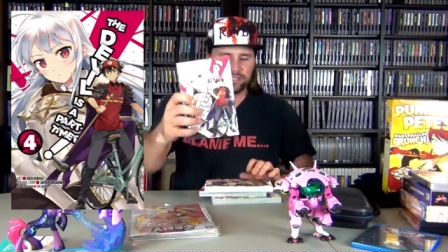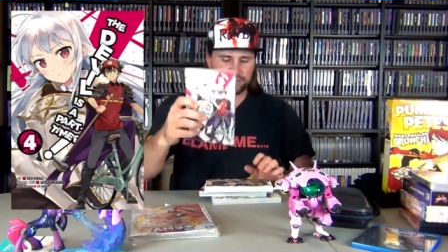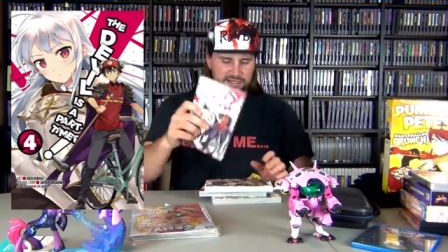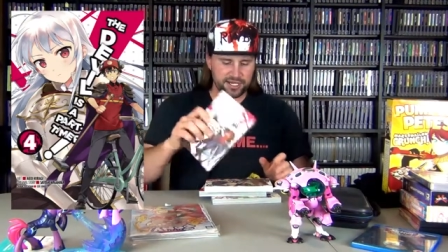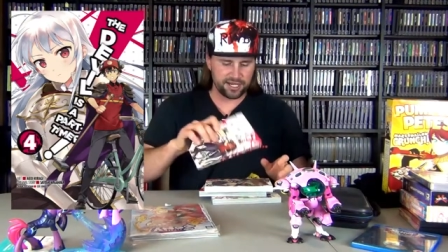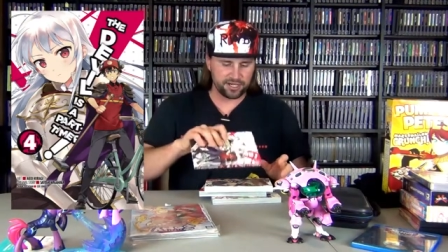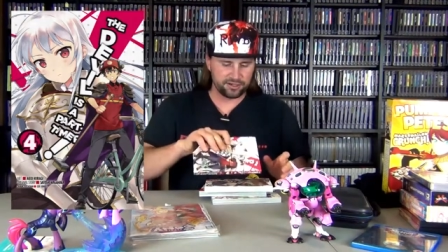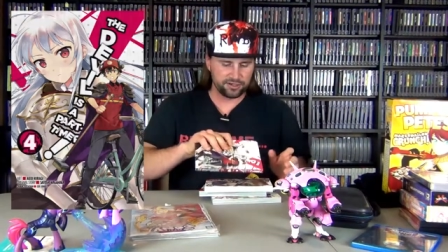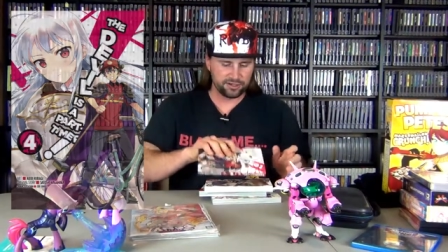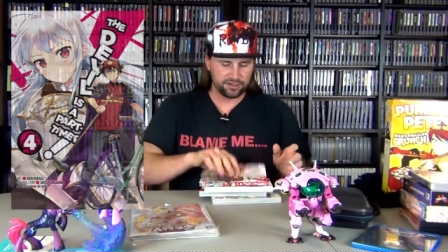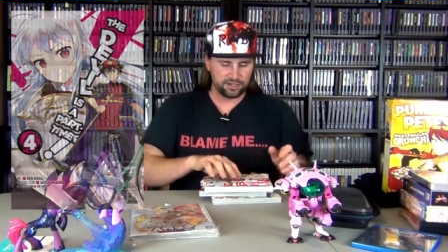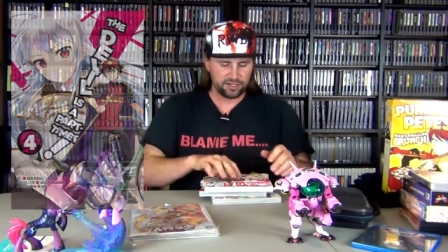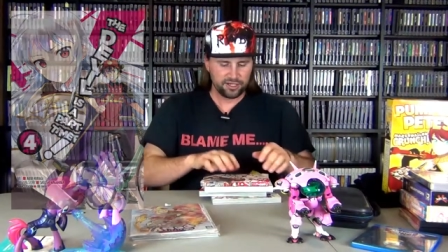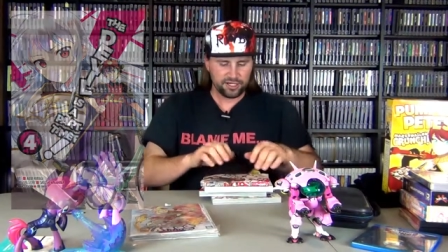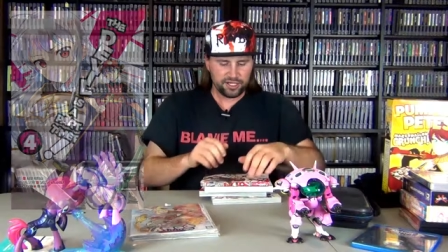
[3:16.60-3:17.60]
Now,
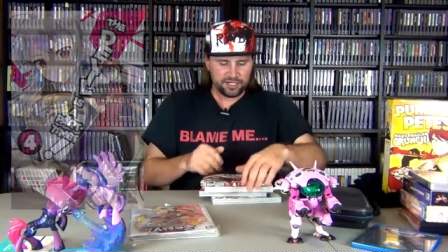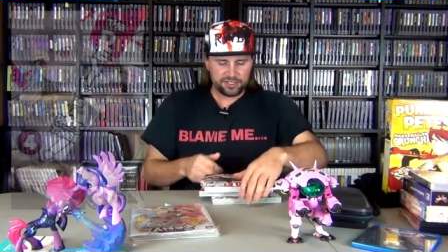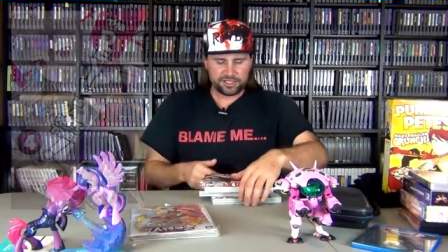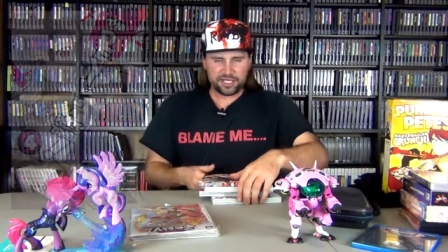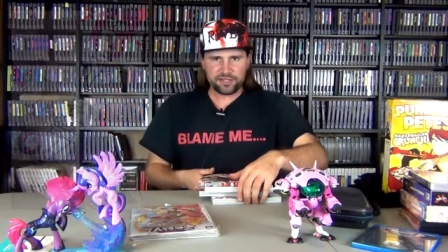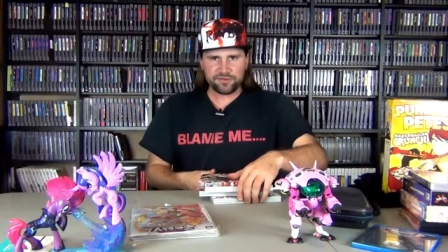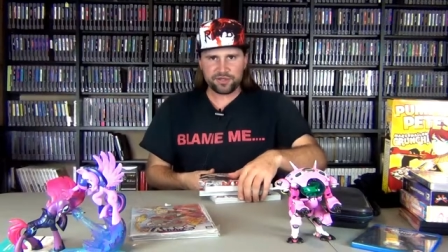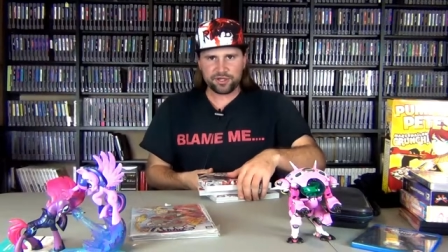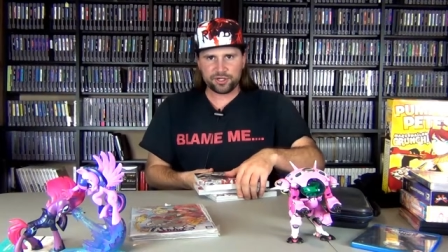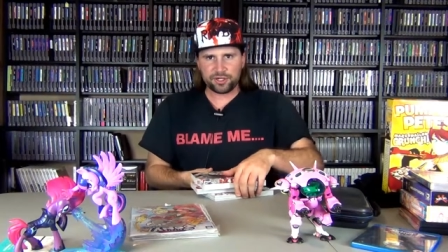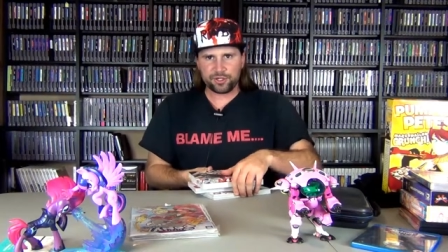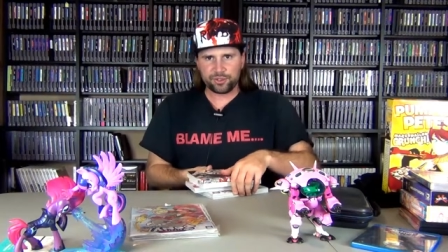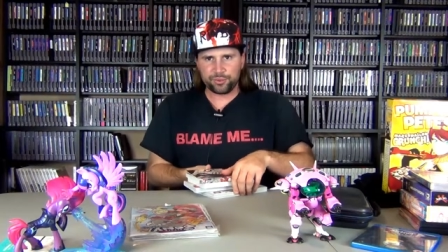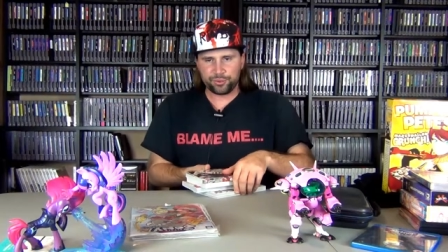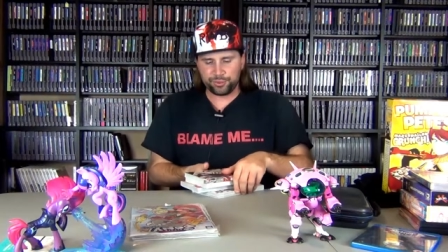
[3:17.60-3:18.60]
to give you a
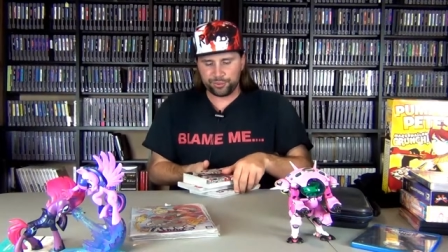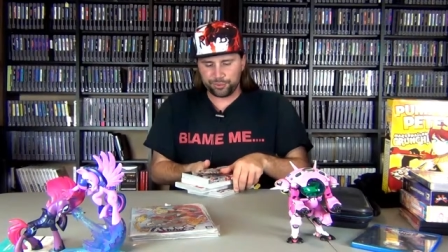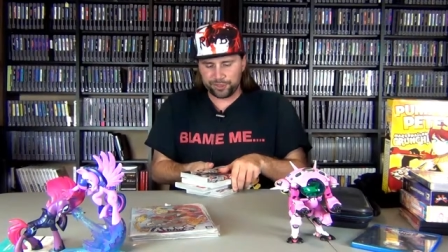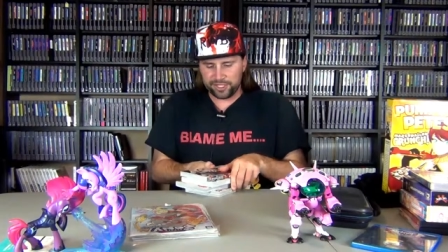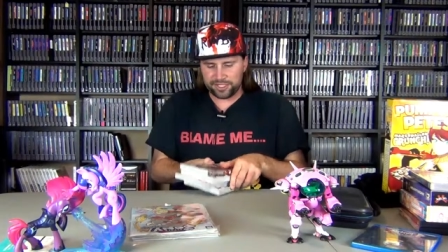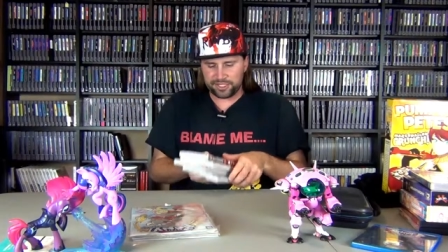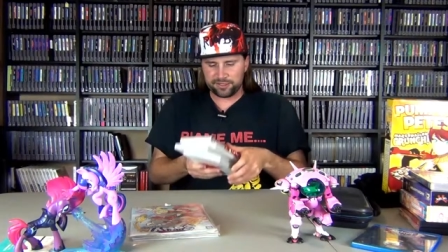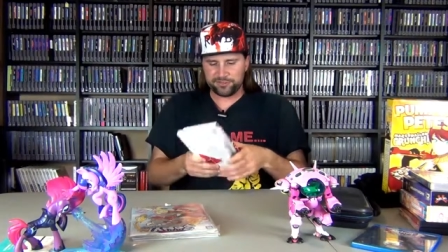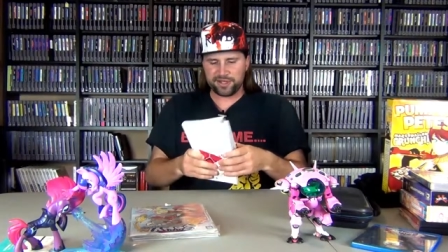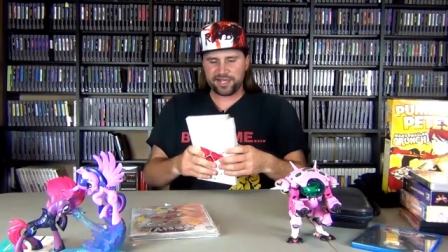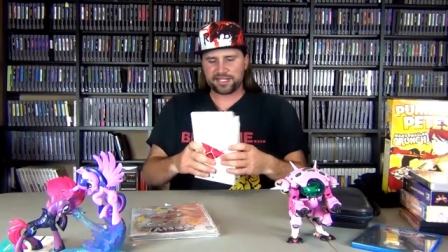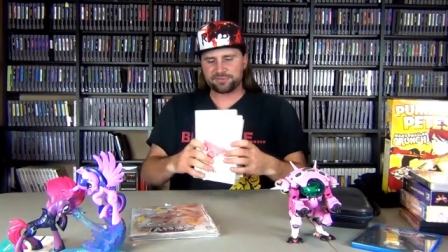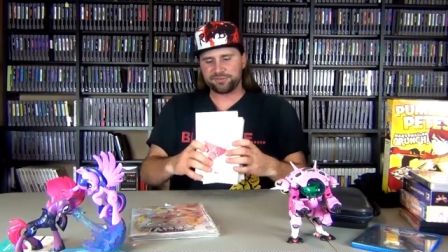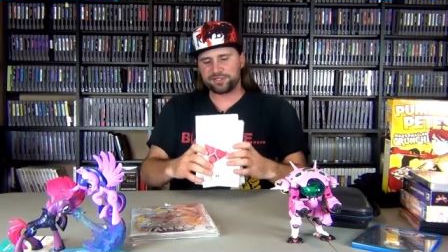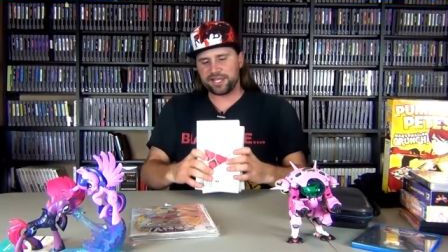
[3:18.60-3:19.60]
quick
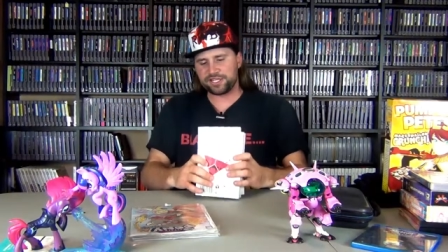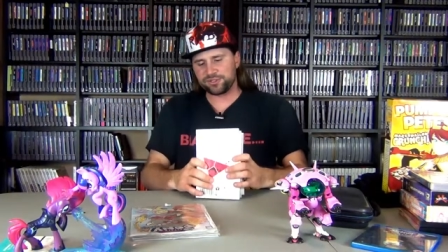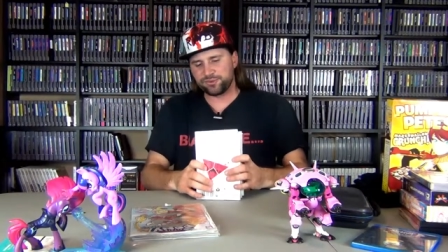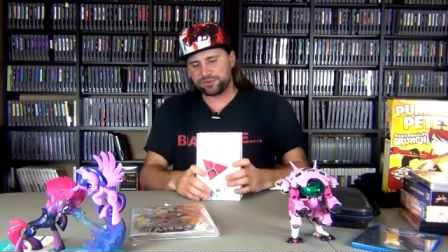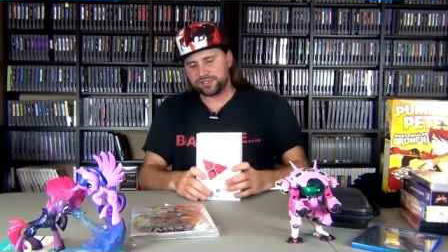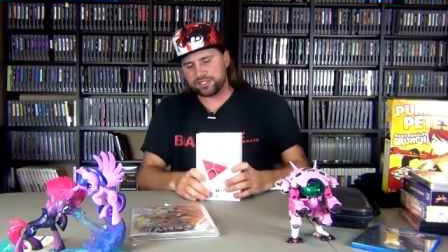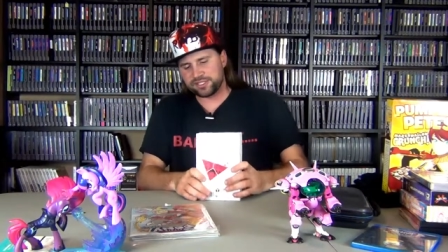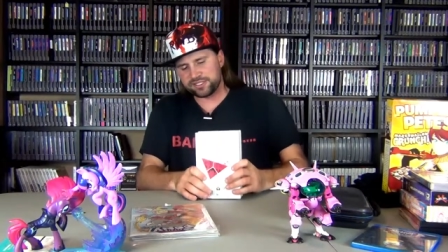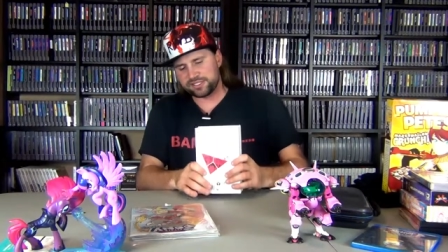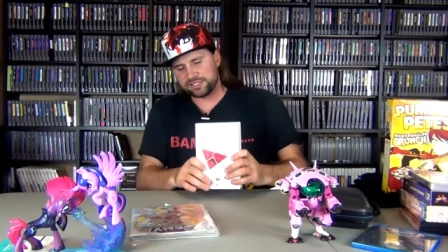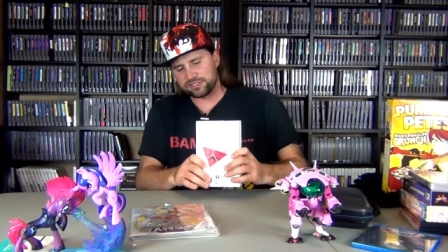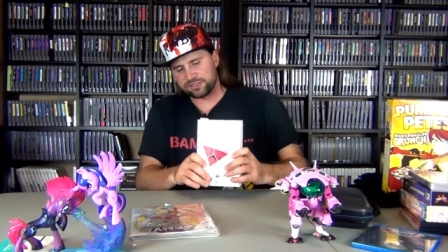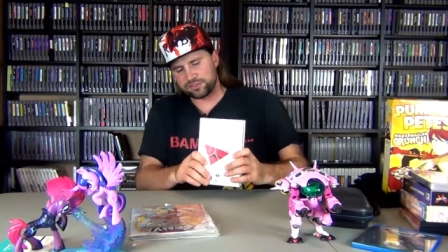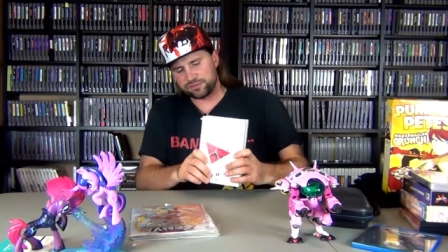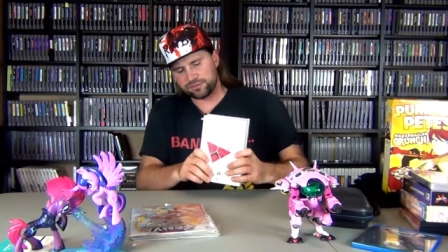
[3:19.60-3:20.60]
explanation what
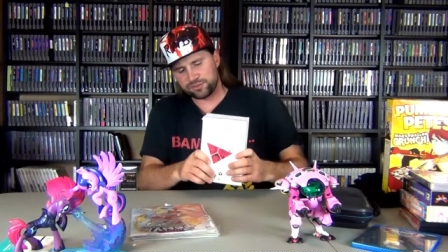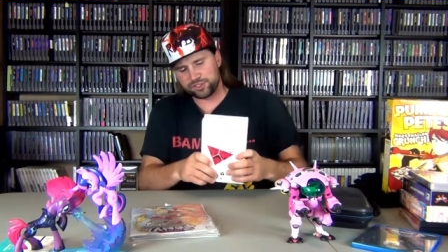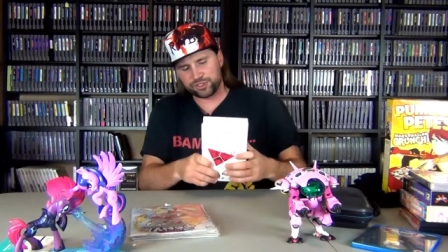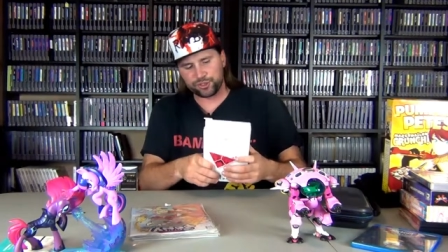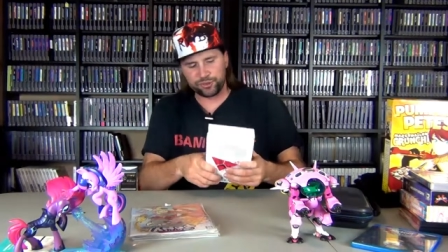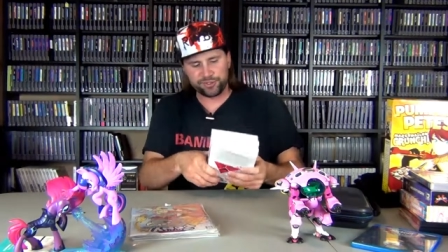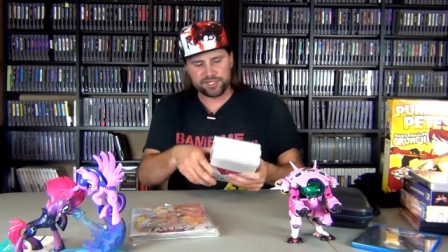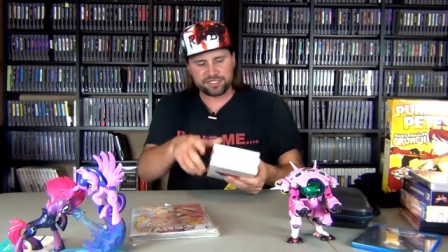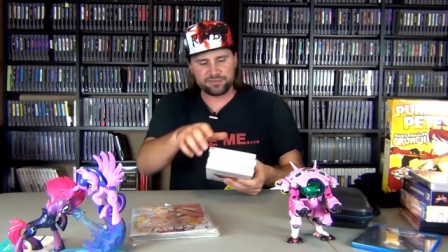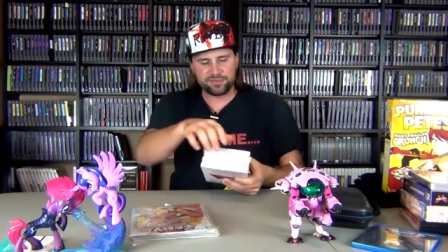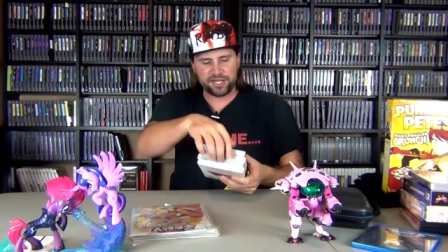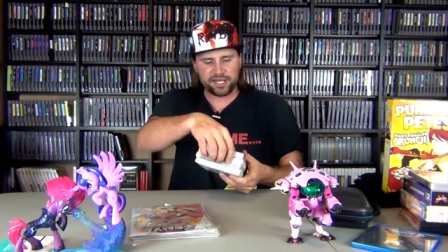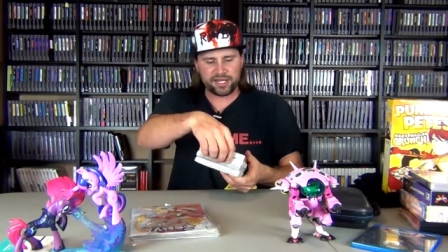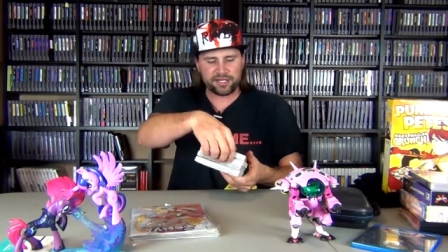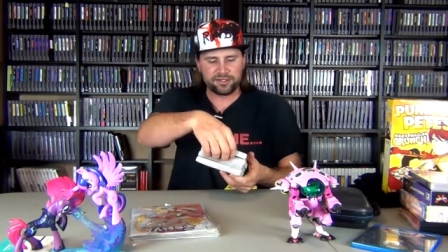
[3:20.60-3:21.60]
this story's
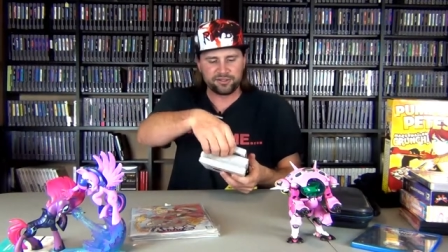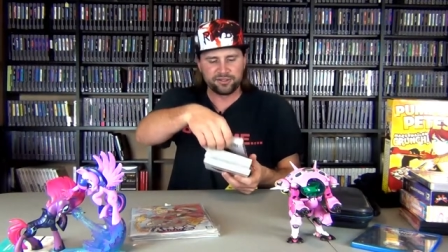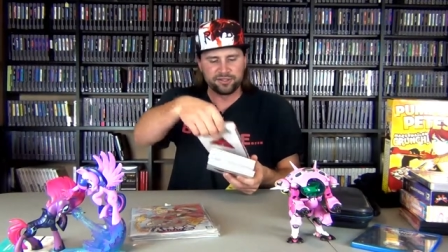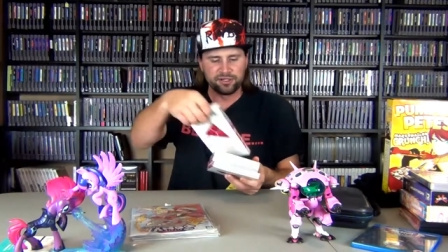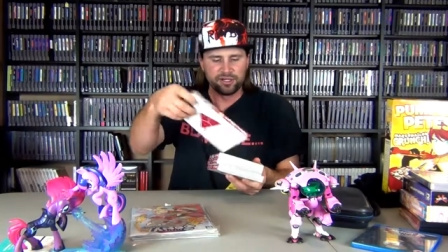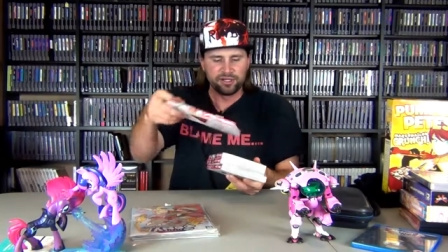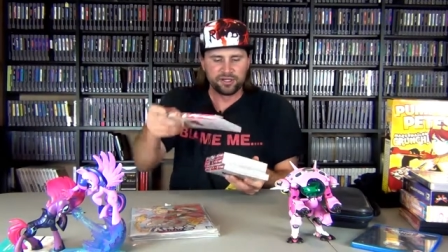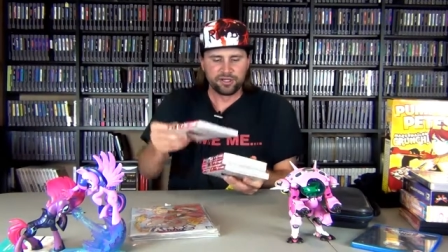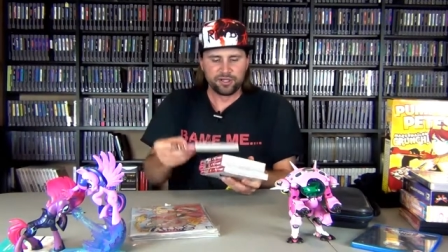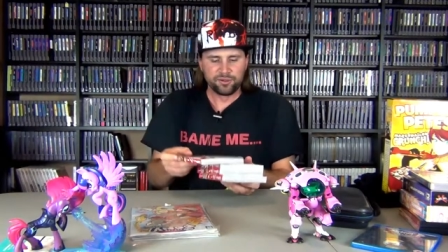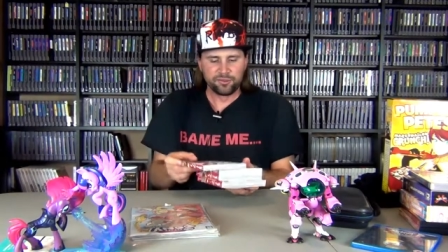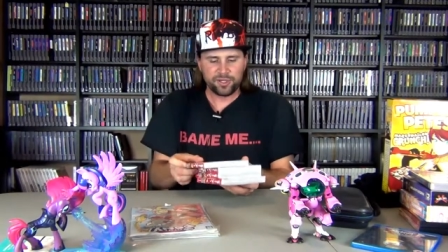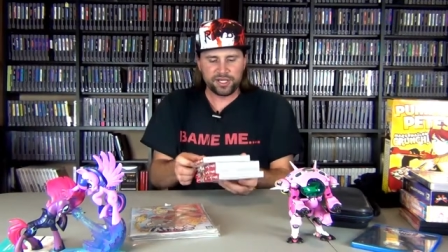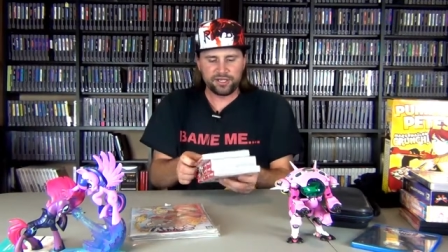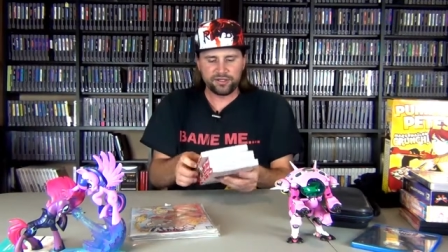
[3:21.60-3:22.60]
about,
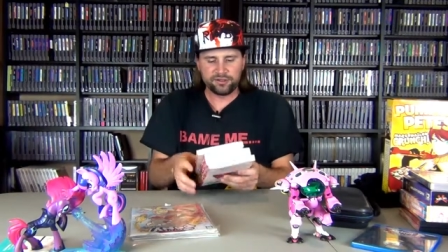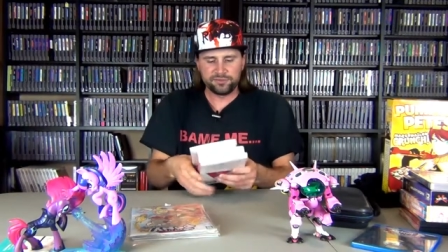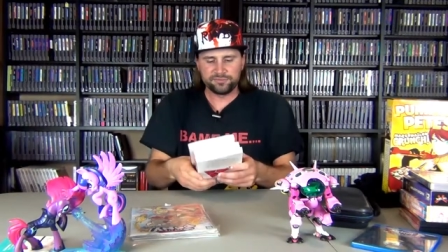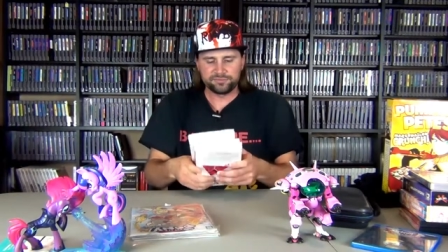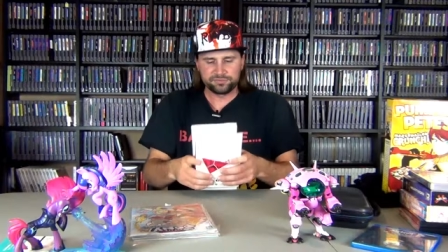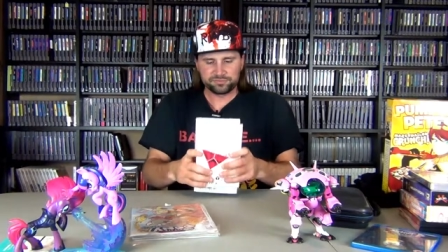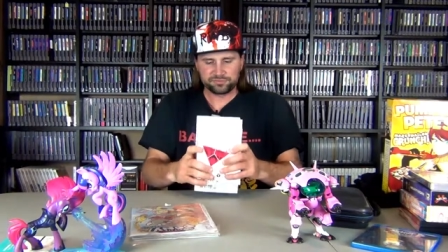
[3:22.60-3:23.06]
well,